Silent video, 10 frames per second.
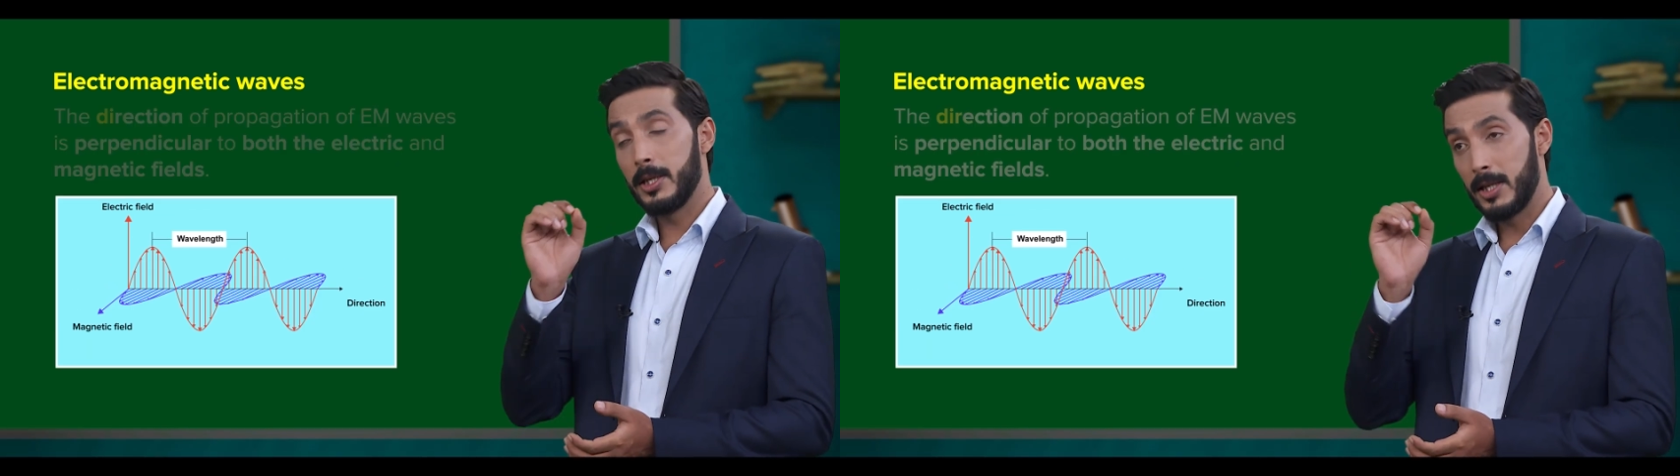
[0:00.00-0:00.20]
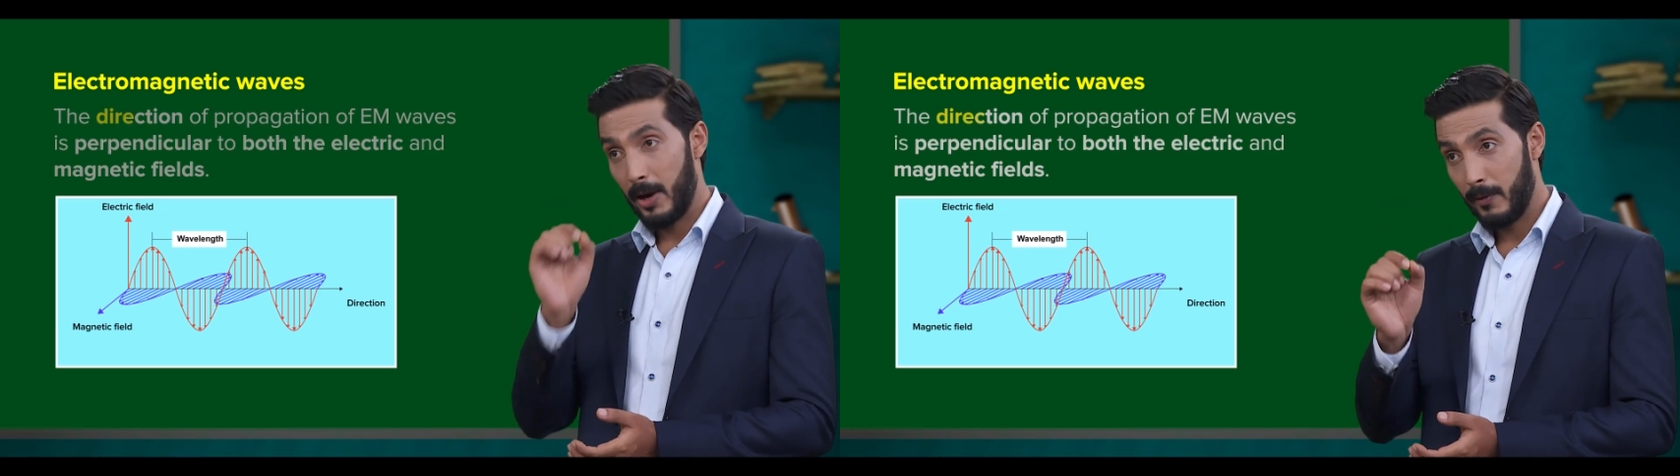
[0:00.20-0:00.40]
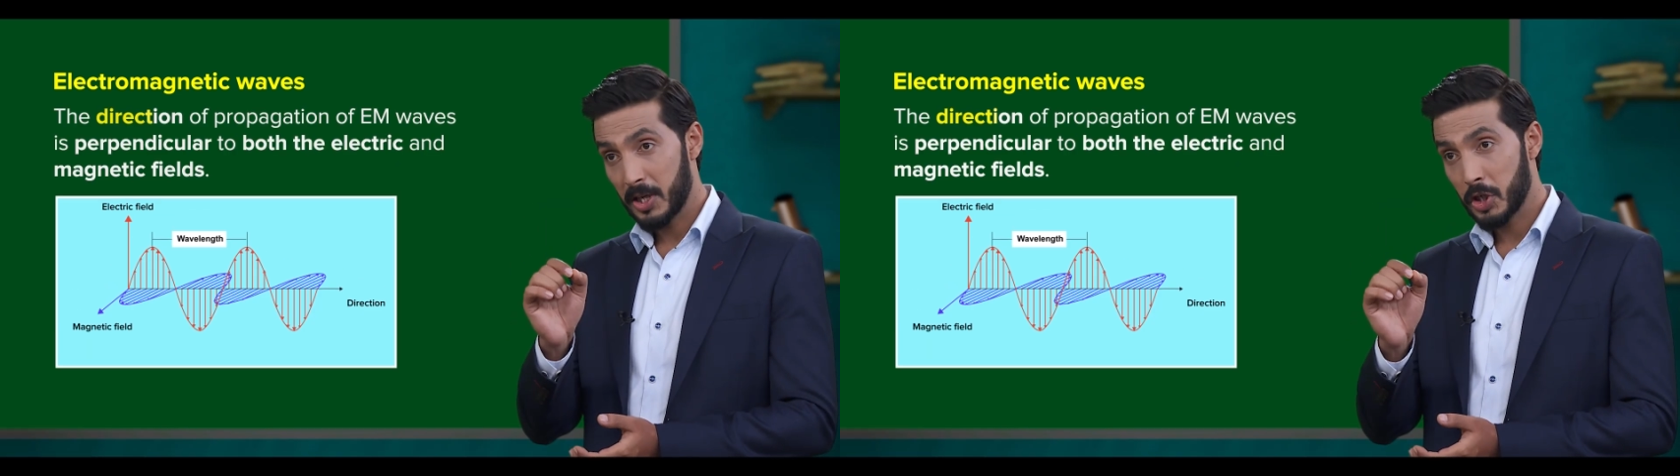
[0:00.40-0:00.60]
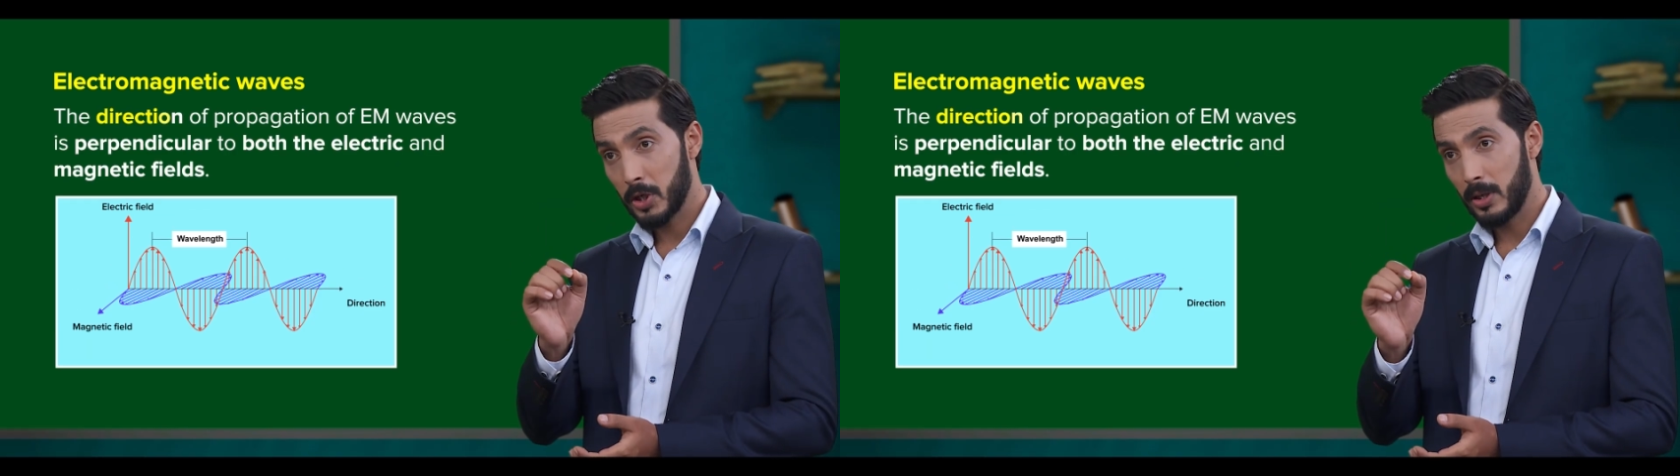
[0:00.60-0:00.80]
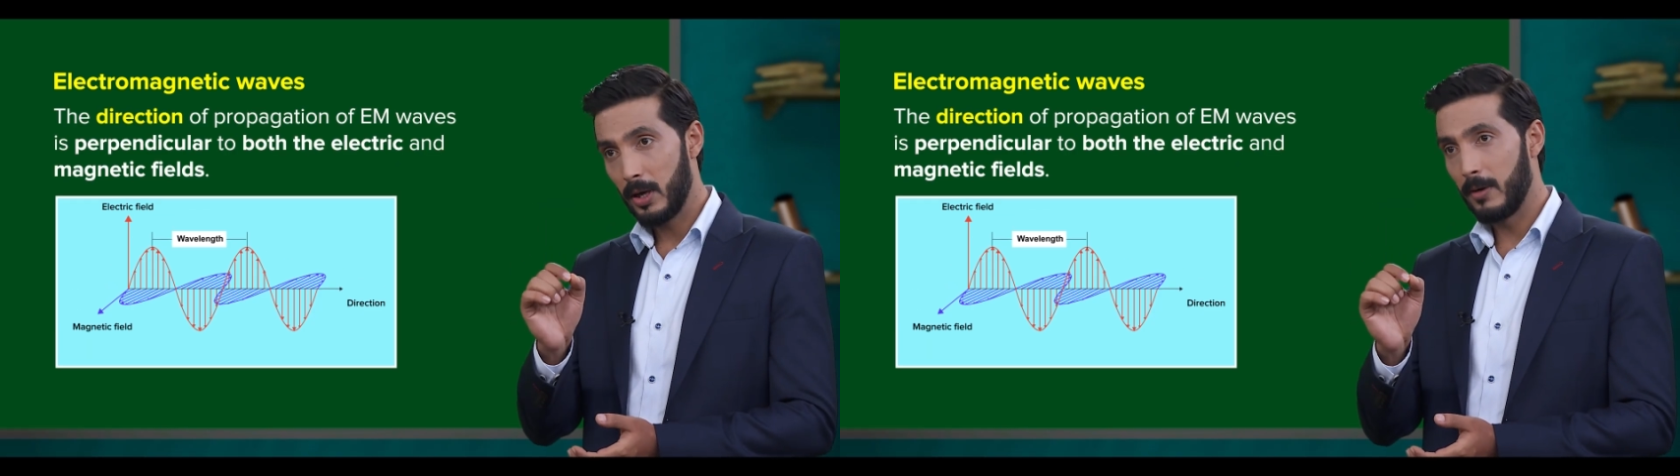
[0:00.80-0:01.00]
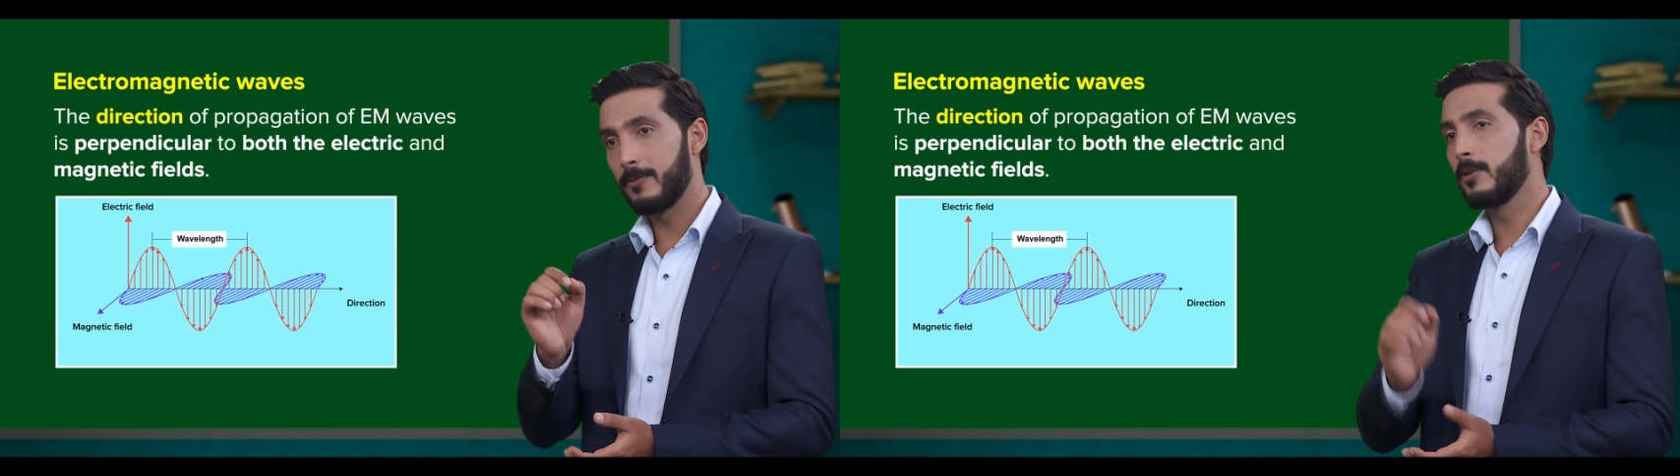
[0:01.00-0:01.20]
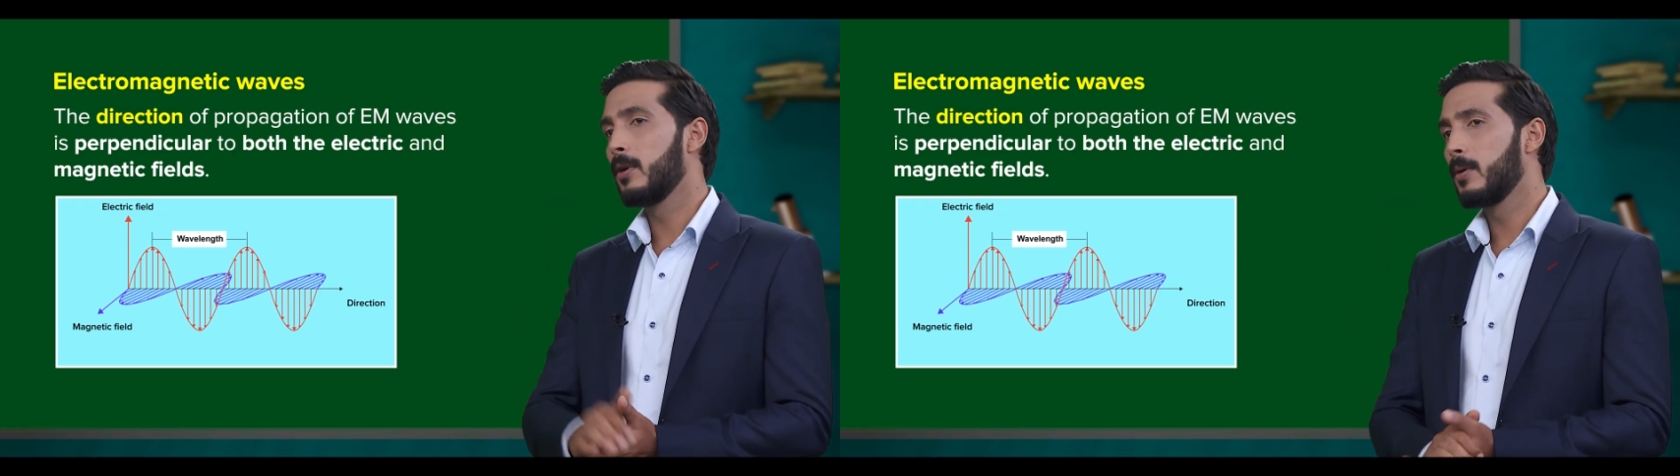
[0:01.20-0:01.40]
direction of